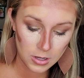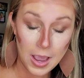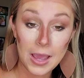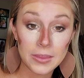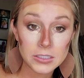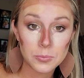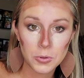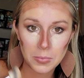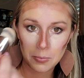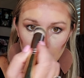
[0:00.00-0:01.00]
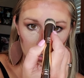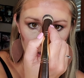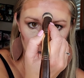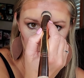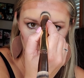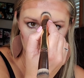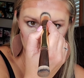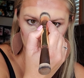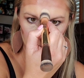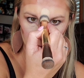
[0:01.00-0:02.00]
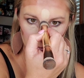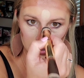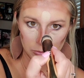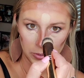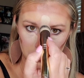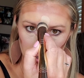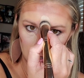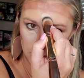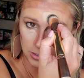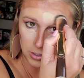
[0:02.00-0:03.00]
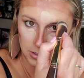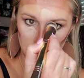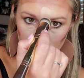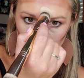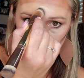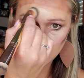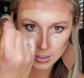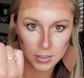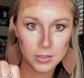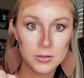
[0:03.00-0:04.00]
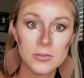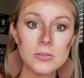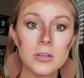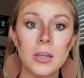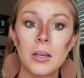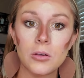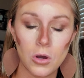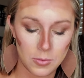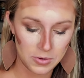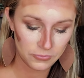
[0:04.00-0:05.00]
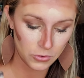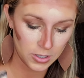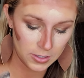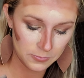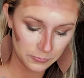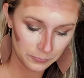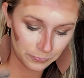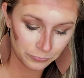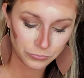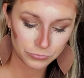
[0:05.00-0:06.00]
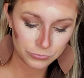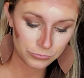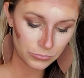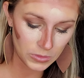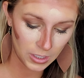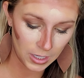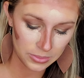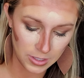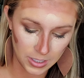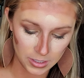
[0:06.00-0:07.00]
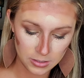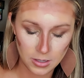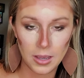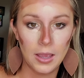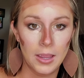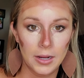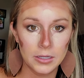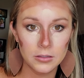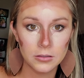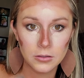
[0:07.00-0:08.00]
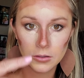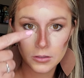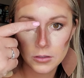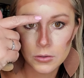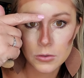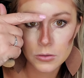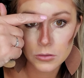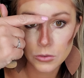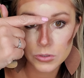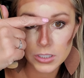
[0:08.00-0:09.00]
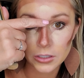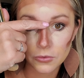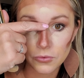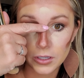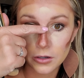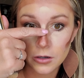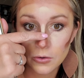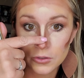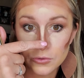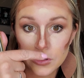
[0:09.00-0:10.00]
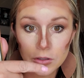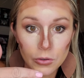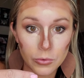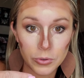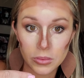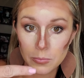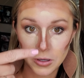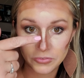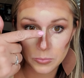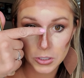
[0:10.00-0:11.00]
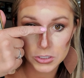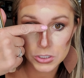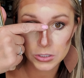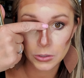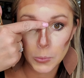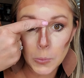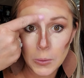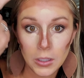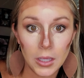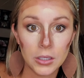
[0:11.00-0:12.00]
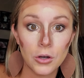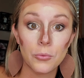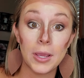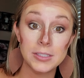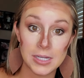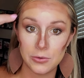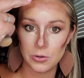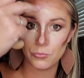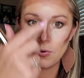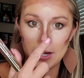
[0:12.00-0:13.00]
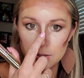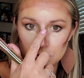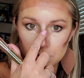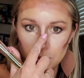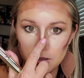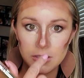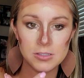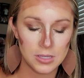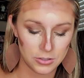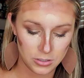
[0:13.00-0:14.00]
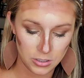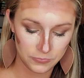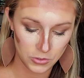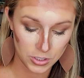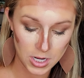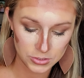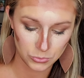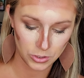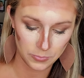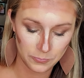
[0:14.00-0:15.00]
I like to put my brightening highlight between my eyebrows and kind of go up my forehead. And then you can take your finger or you can do it with the Buffy brush too and go right down, right in between the center of your contour.